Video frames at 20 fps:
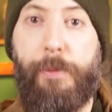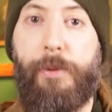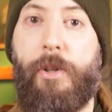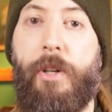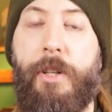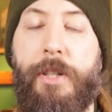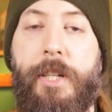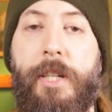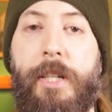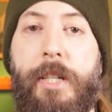
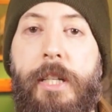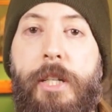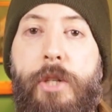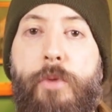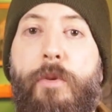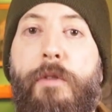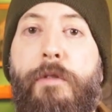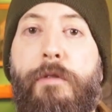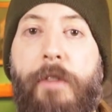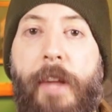process
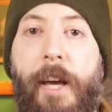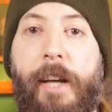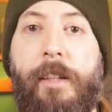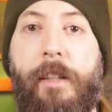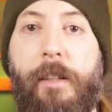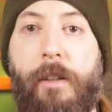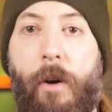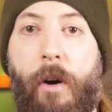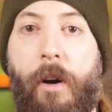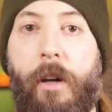is
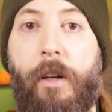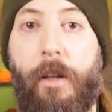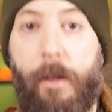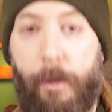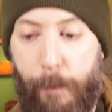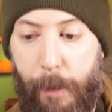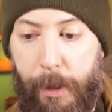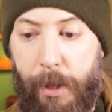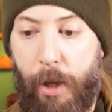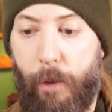reflected on
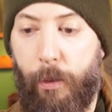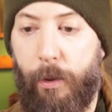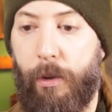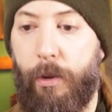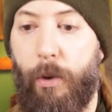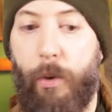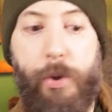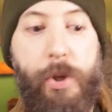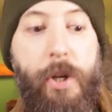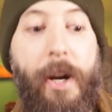material
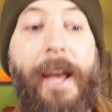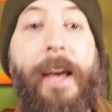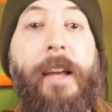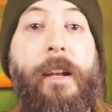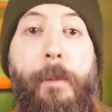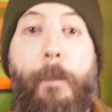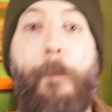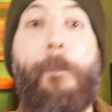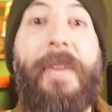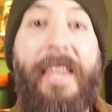culture
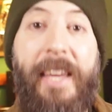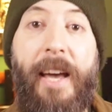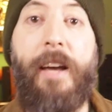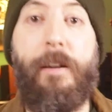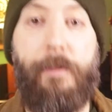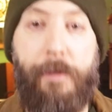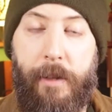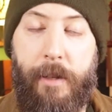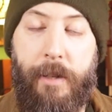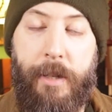and
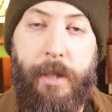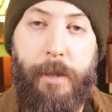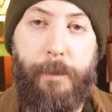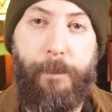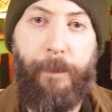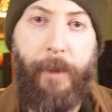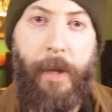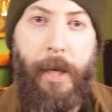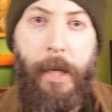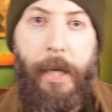behaviors.
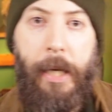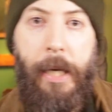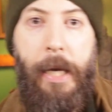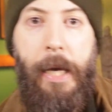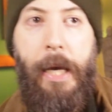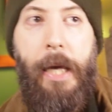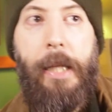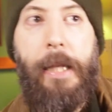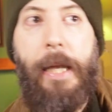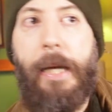
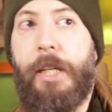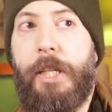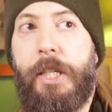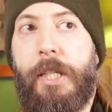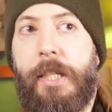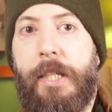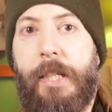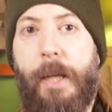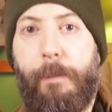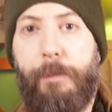That is
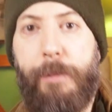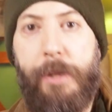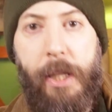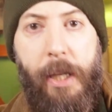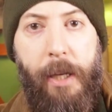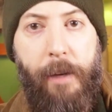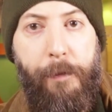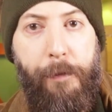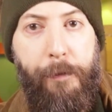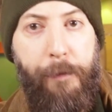
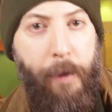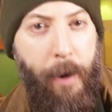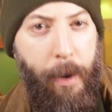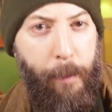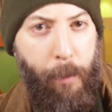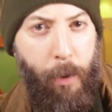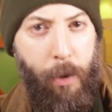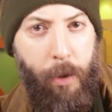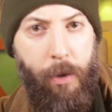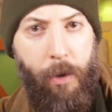something far
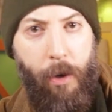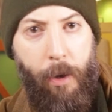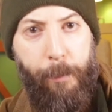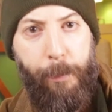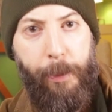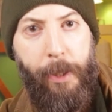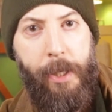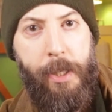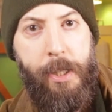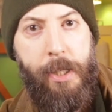more
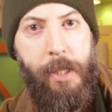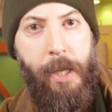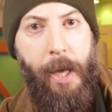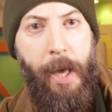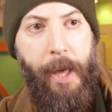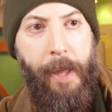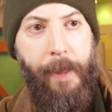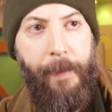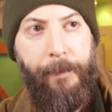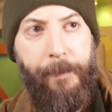complex,
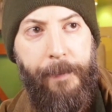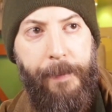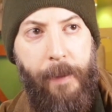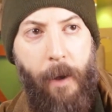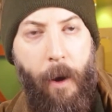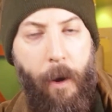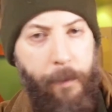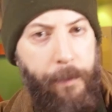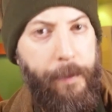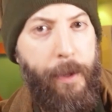and
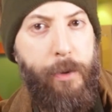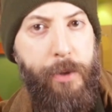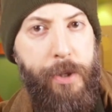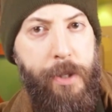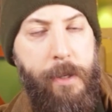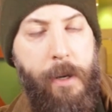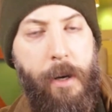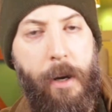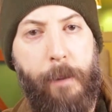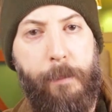on those
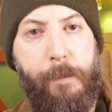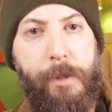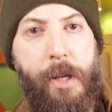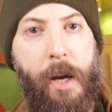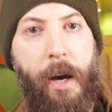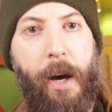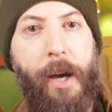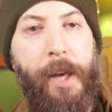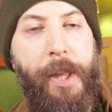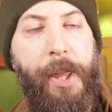terms,
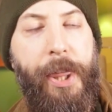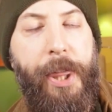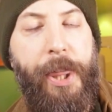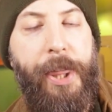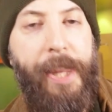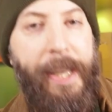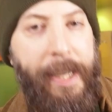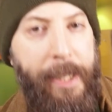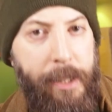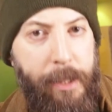I
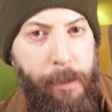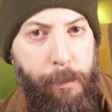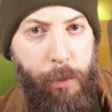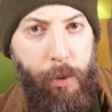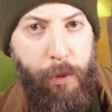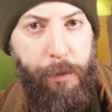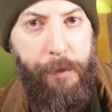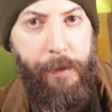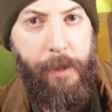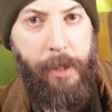think the
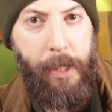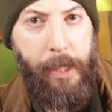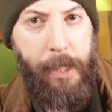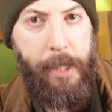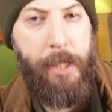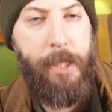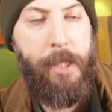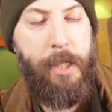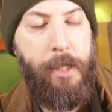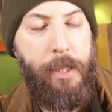movie
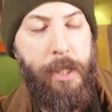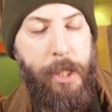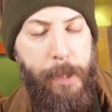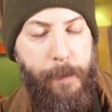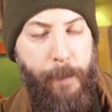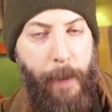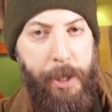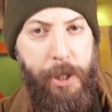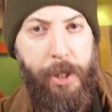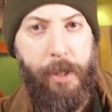is
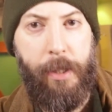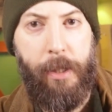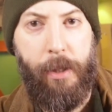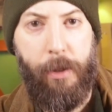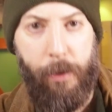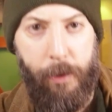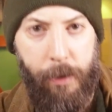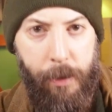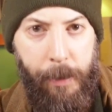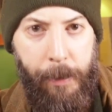especially
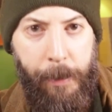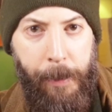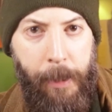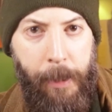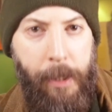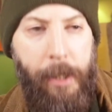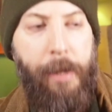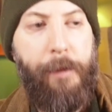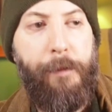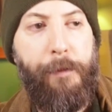good.
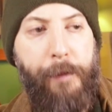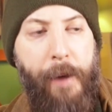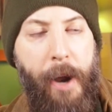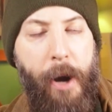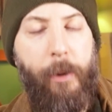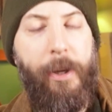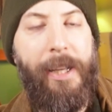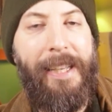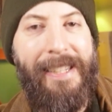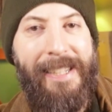
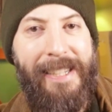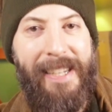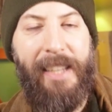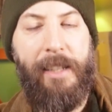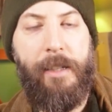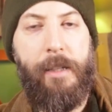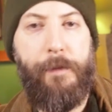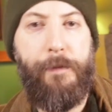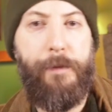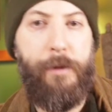Very
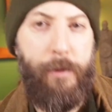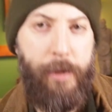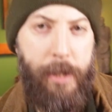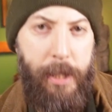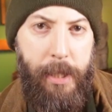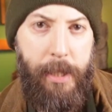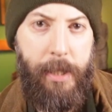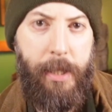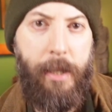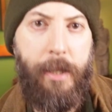attentive to
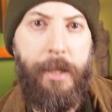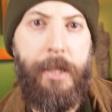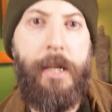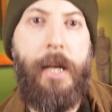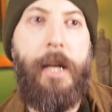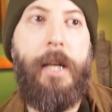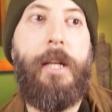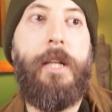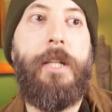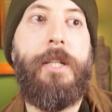details,
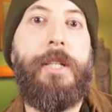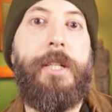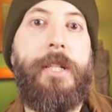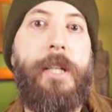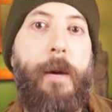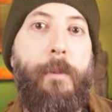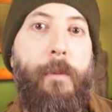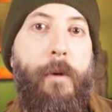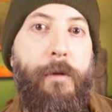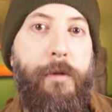
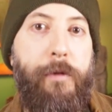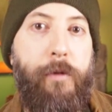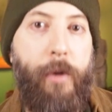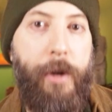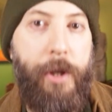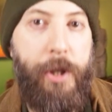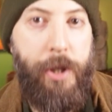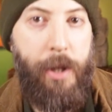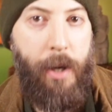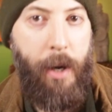some of
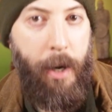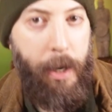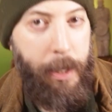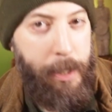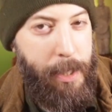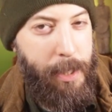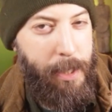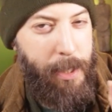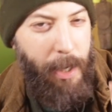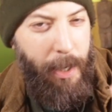which are
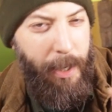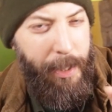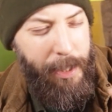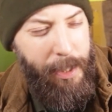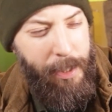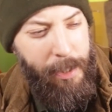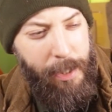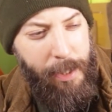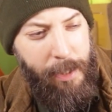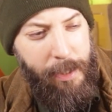
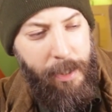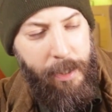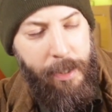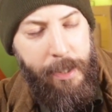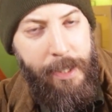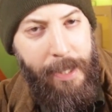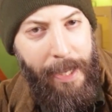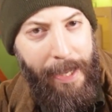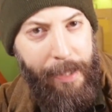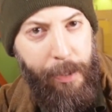tiny
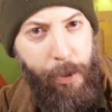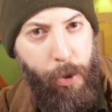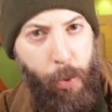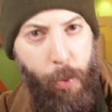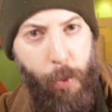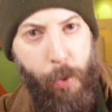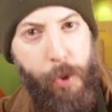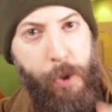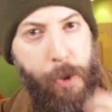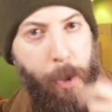details and
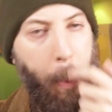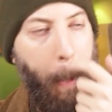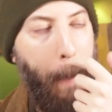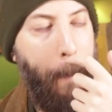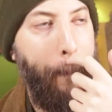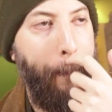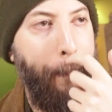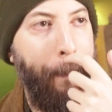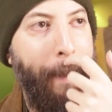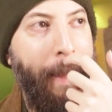crucial.
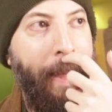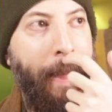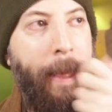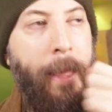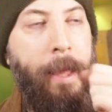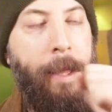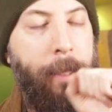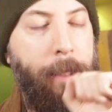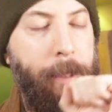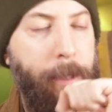
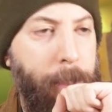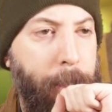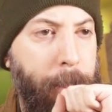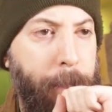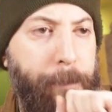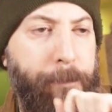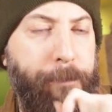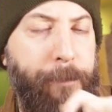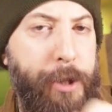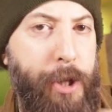
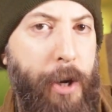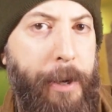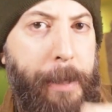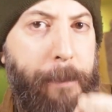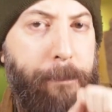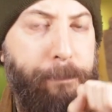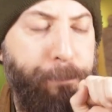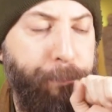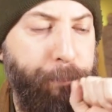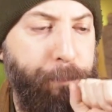Sorry.
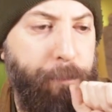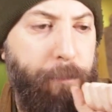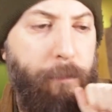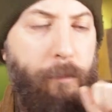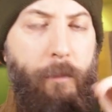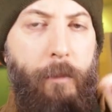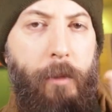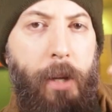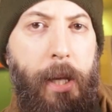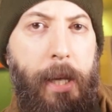
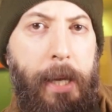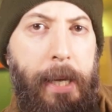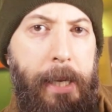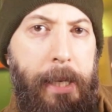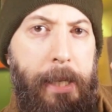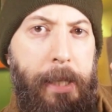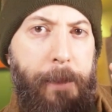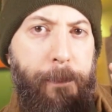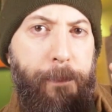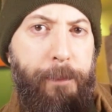
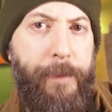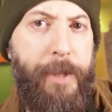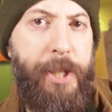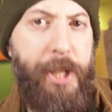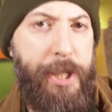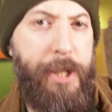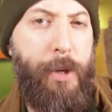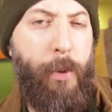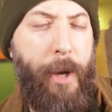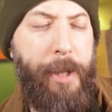This
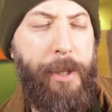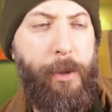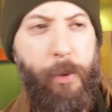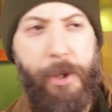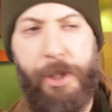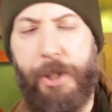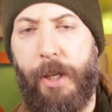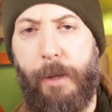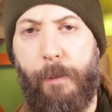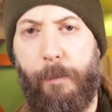is a rather
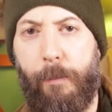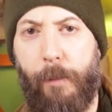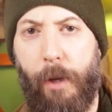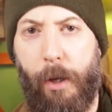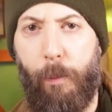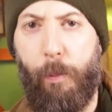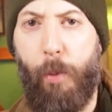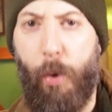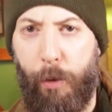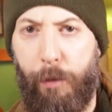risky
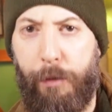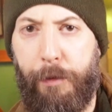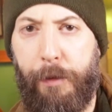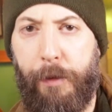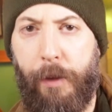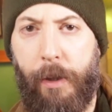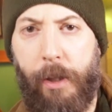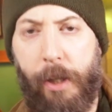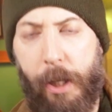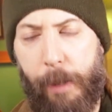
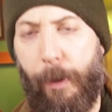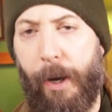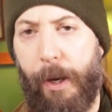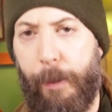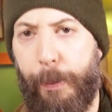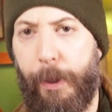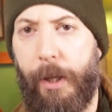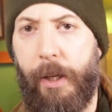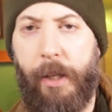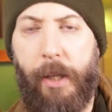move, in my
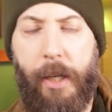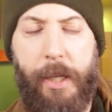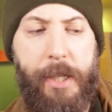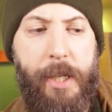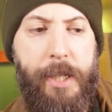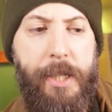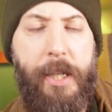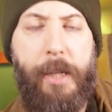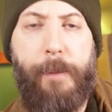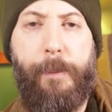opinion, as
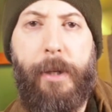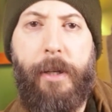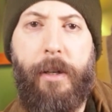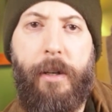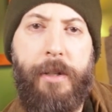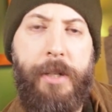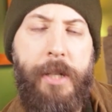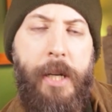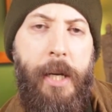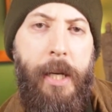I said,
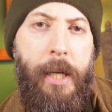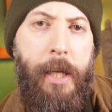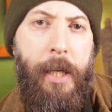because